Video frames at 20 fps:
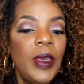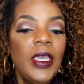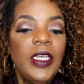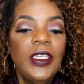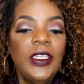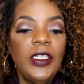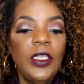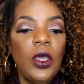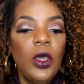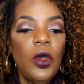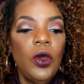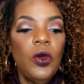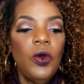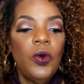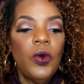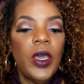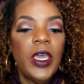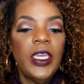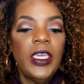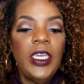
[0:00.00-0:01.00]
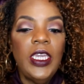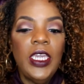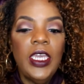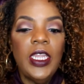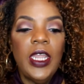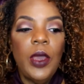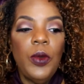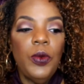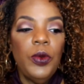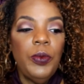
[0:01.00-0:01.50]
So
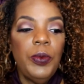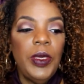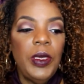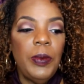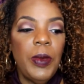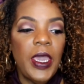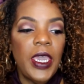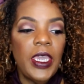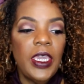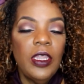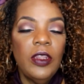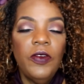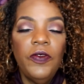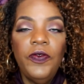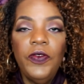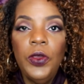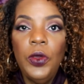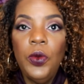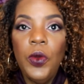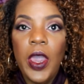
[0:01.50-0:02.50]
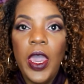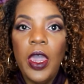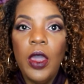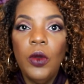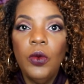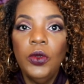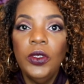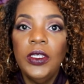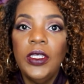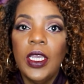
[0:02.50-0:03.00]
again, I will be back in a few
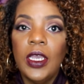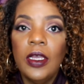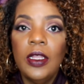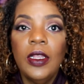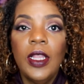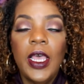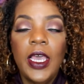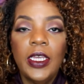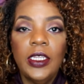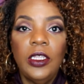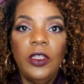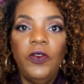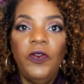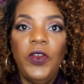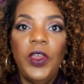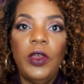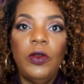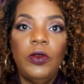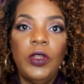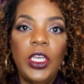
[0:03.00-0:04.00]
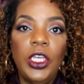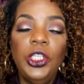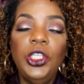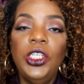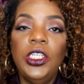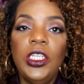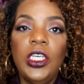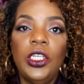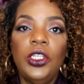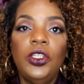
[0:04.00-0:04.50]
hours. I clocked the
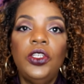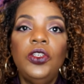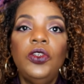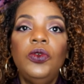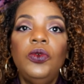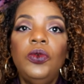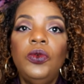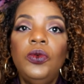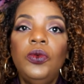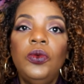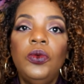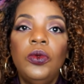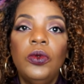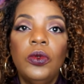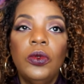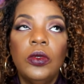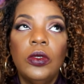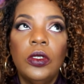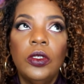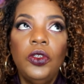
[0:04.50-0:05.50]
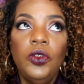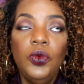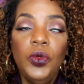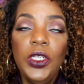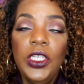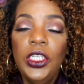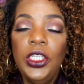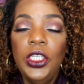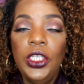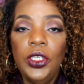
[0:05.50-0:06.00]
foundation at
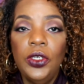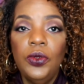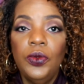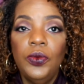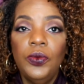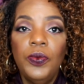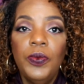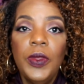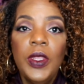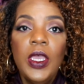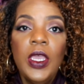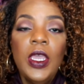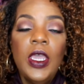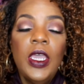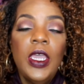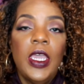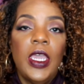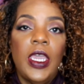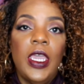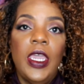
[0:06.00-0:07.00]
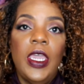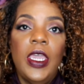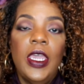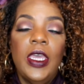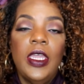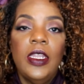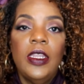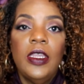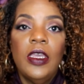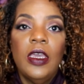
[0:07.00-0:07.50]
2:22,
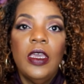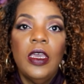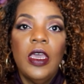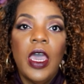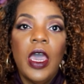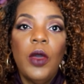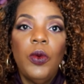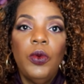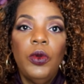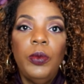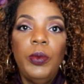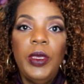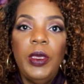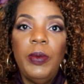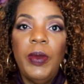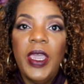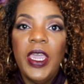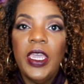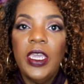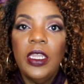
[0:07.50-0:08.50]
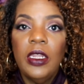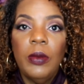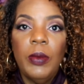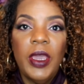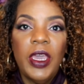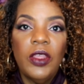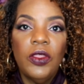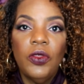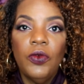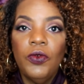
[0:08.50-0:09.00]
and I will be back in
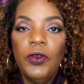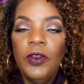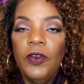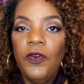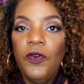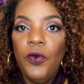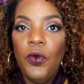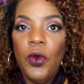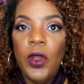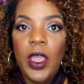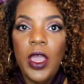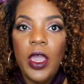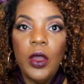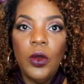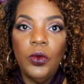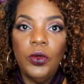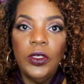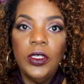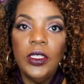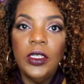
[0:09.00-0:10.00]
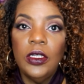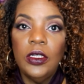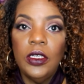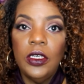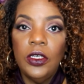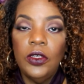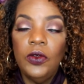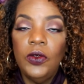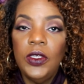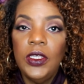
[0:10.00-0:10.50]
about 3 or 4 hours to
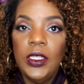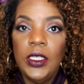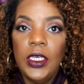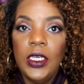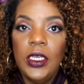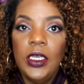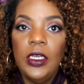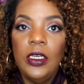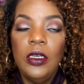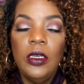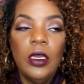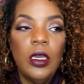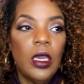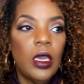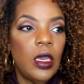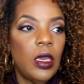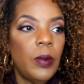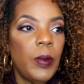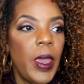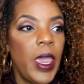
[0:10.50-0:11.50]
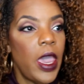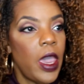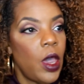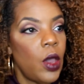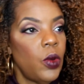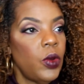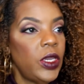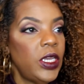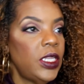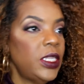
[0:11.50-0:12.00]
let you see
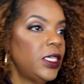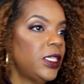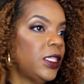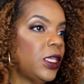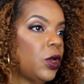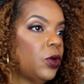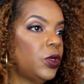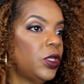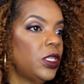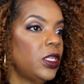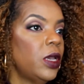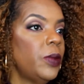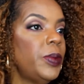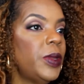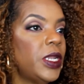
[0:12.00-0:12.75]
how it is holding up.